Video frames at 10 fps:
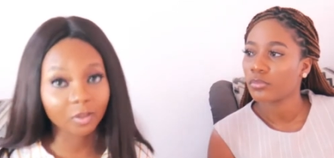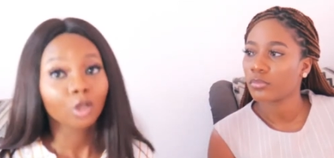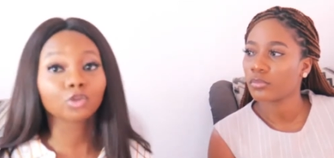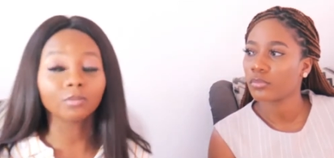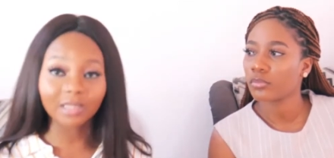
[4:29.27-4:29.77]

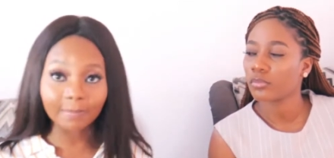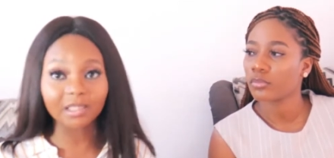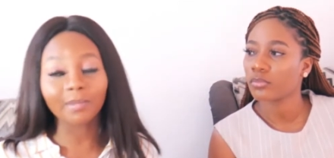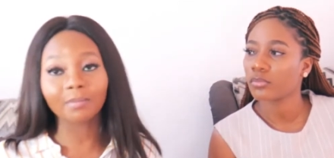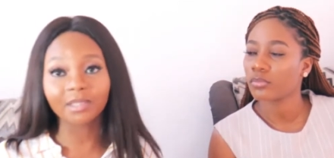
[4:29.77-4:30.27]
Speaker 1: Sometimes
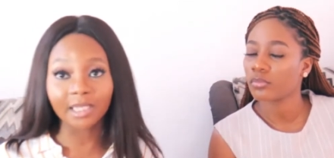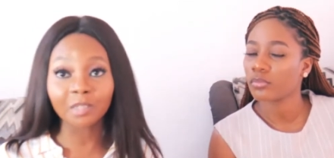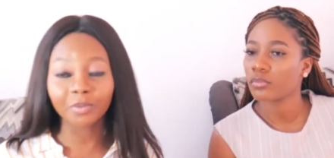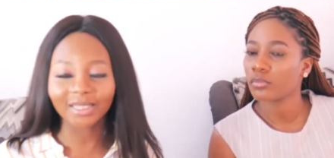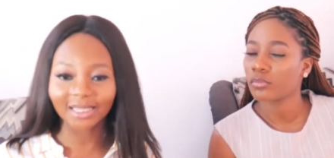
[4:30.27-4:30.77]
they might be
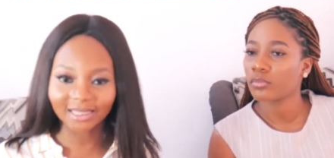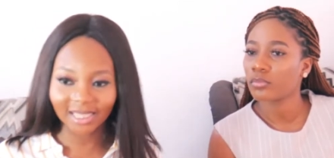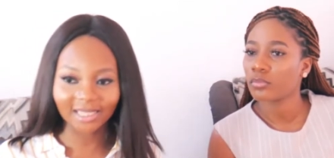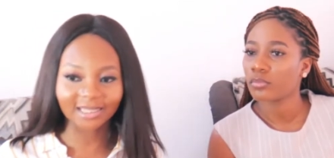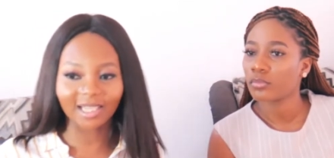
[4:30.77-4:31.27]
deliberate that,
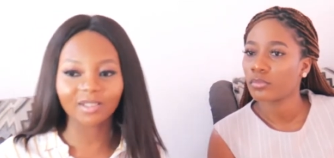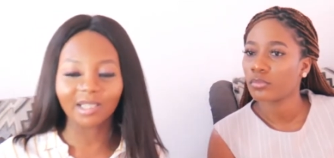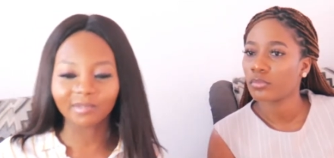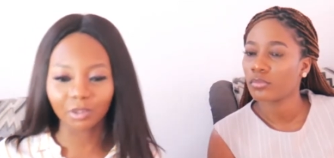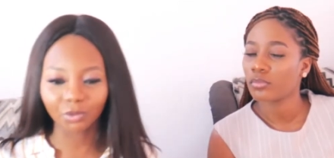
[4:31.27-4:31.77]
yes, girls
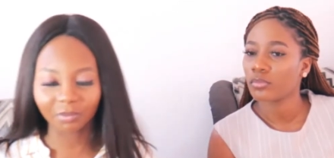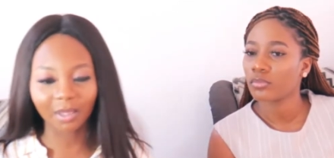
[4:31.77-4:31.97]
are girls with me,